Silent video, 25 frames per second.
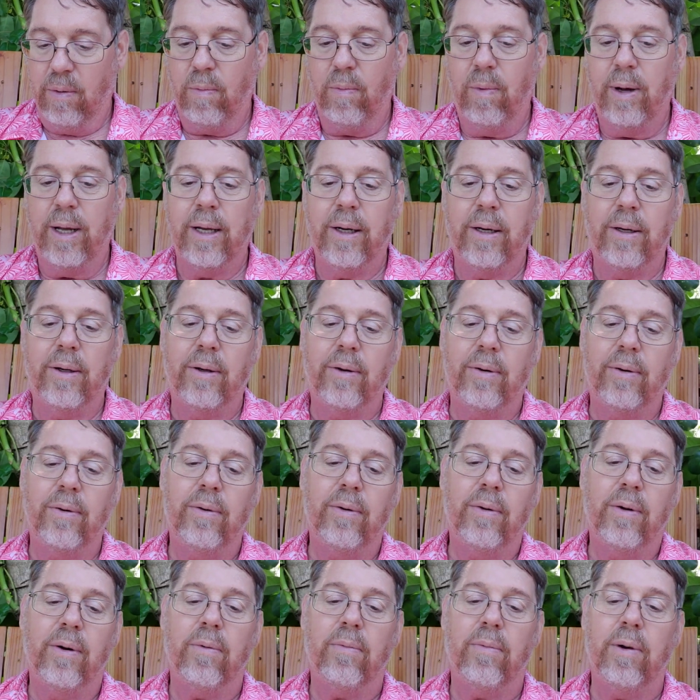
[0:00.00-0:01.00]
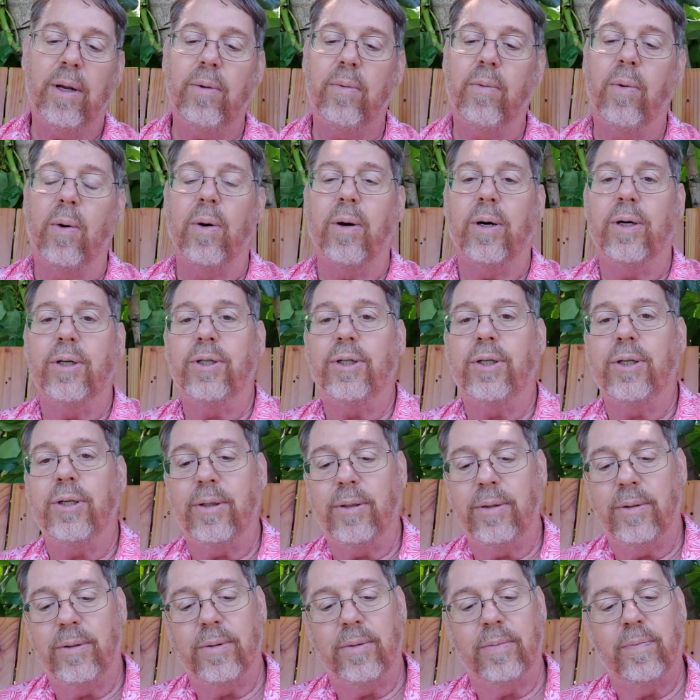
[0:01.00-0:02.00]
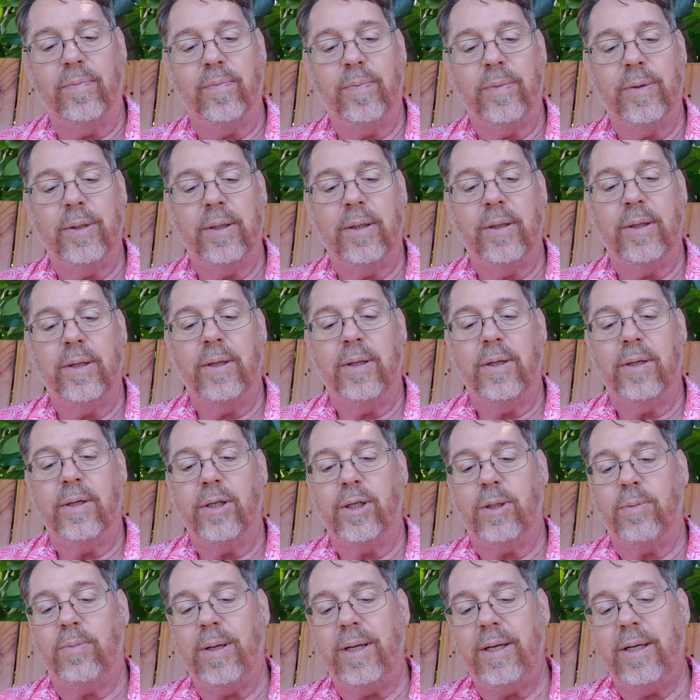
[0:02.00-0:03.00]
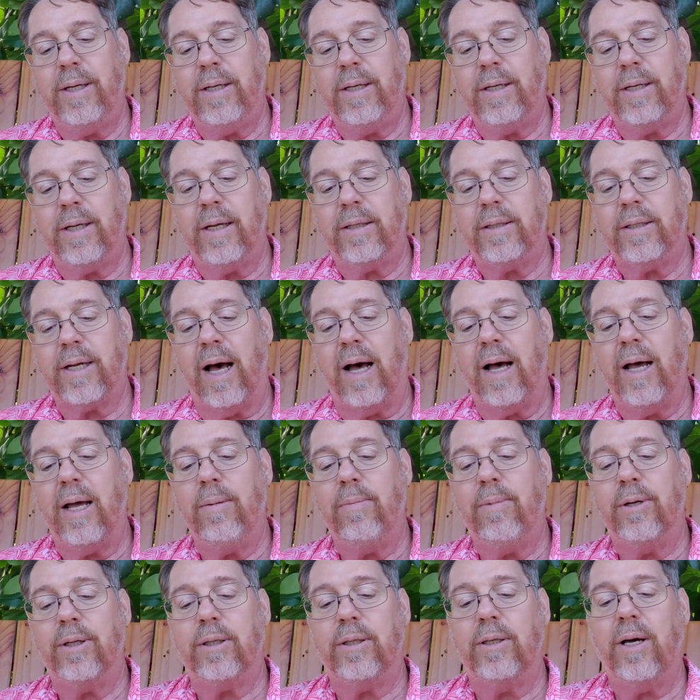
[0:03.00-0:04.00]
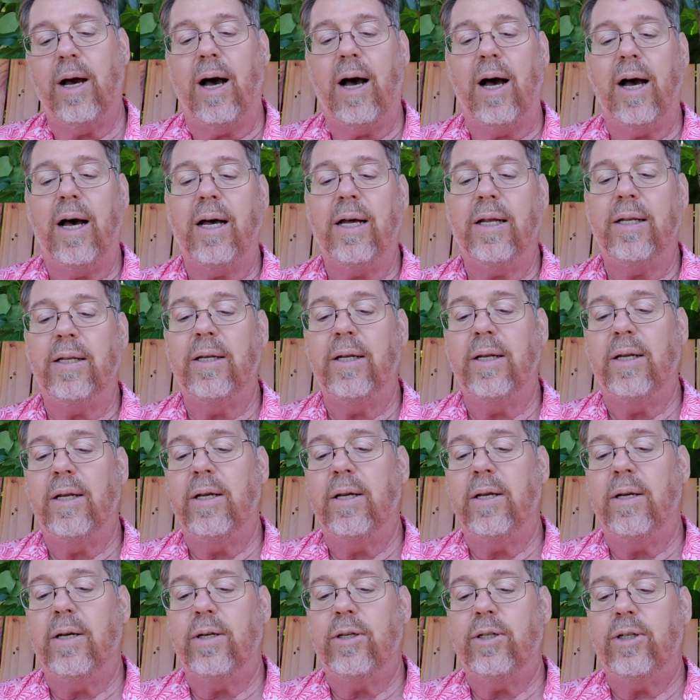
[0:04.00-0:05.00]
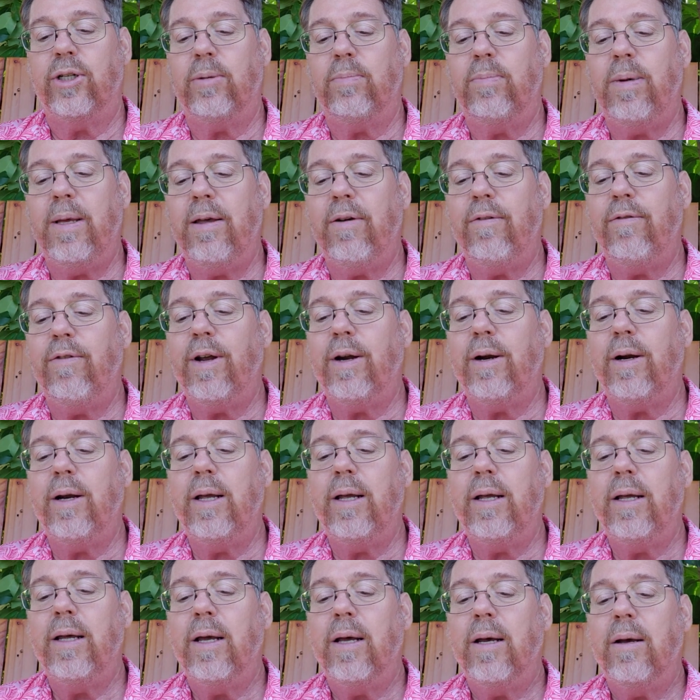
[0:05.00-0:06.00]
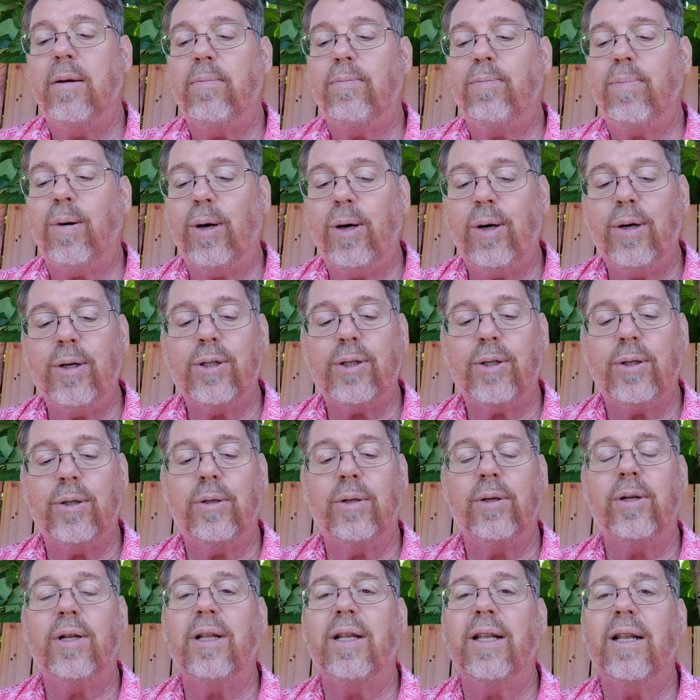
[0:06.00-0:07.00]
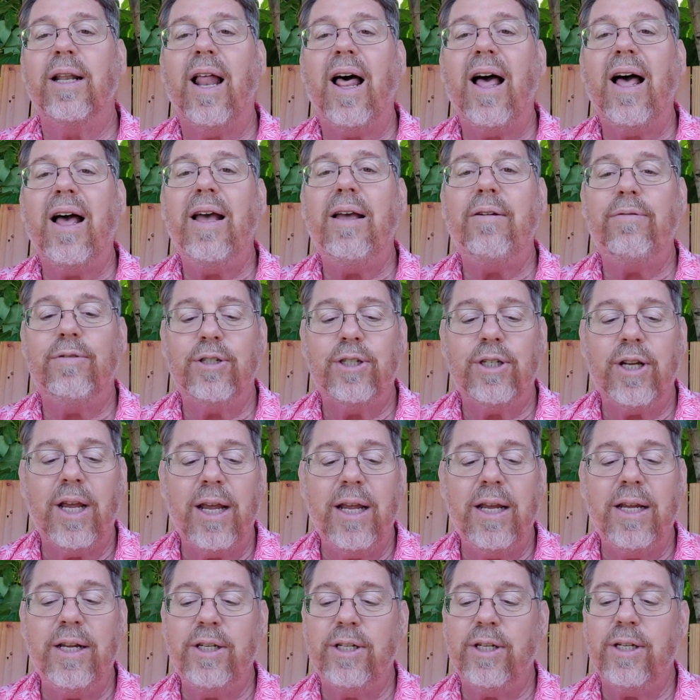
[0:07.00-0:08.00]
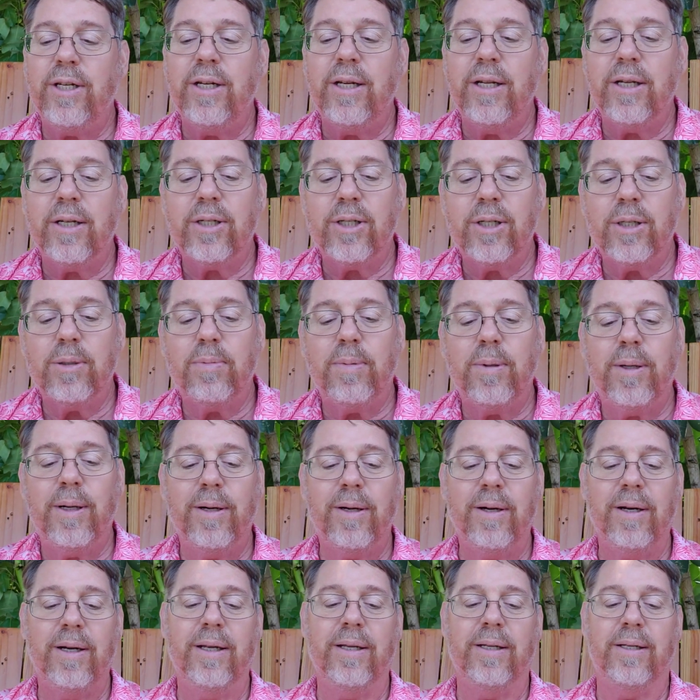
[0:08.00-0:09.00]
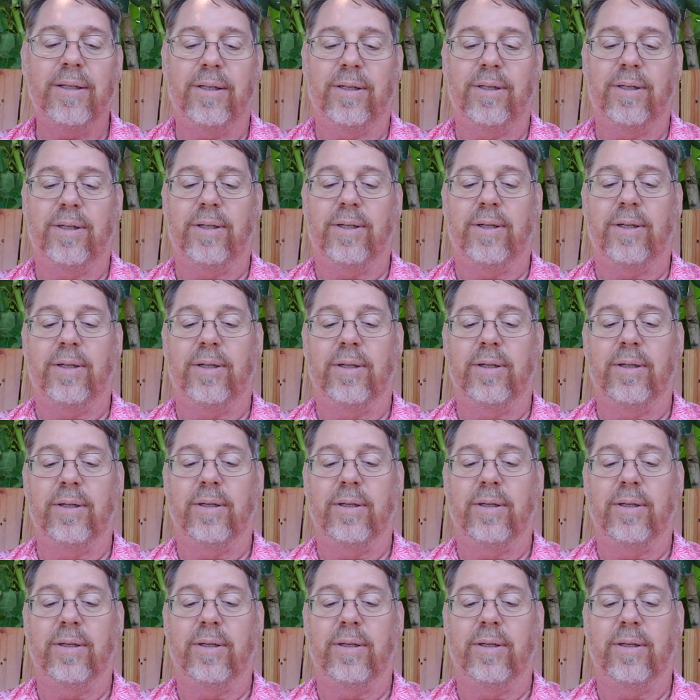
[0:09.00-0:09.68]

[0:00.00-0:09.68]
will reward you. Spending the time with God should be a very personal and life-changing experience.